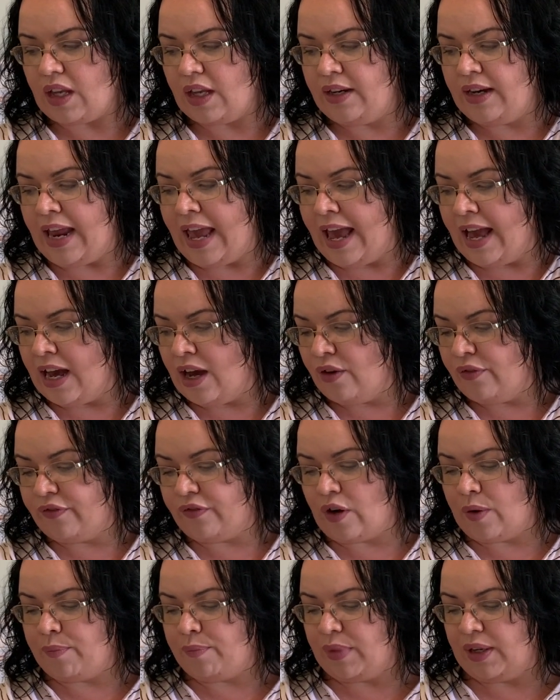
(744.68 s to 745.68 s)
Now
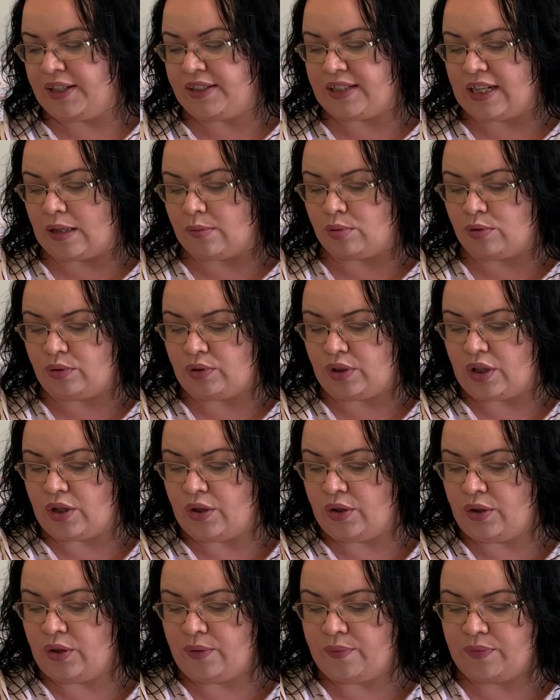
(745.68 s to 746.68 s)
from Big
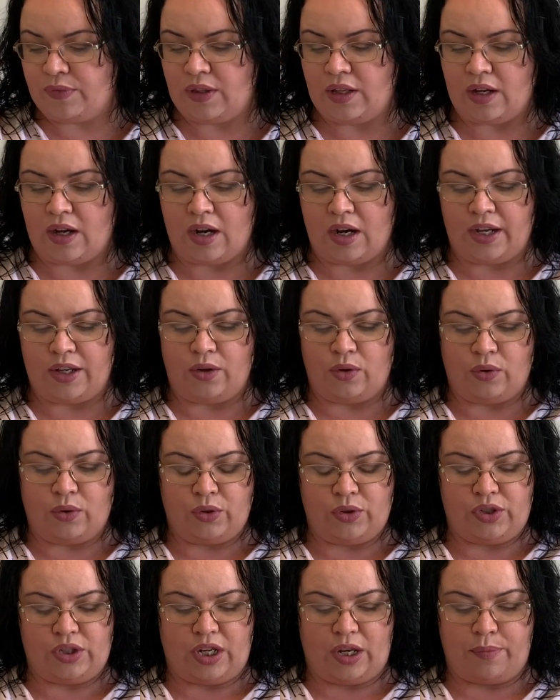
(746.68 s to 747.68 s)
W, I
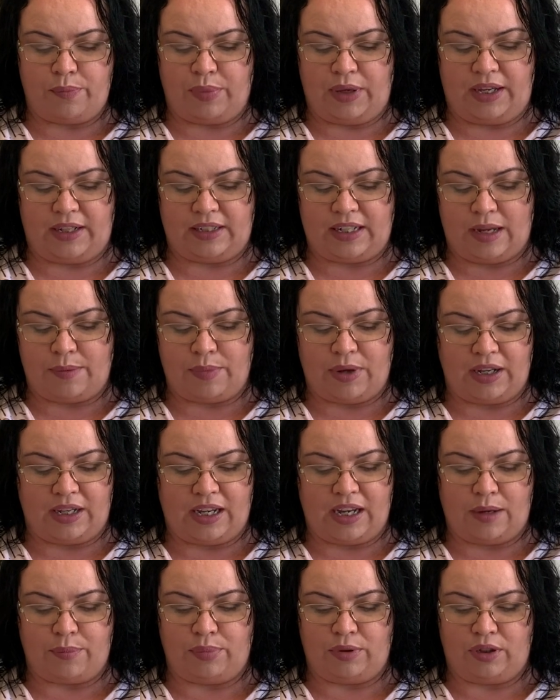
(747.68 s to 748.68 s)
also picked up a
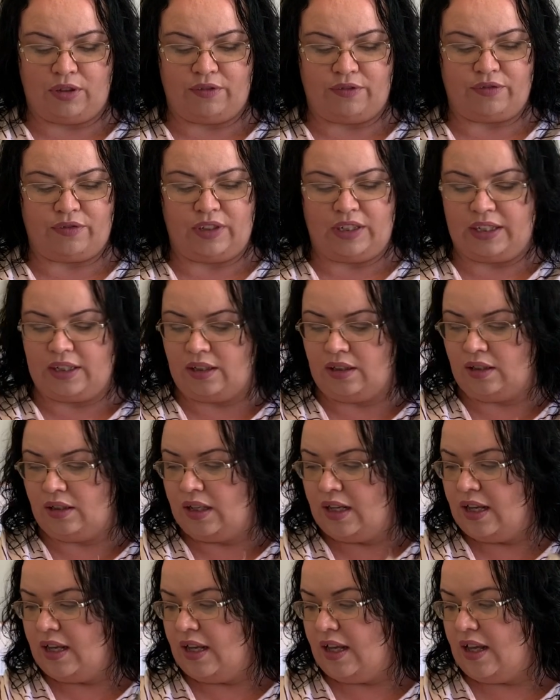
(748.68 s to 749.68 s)
couple of little...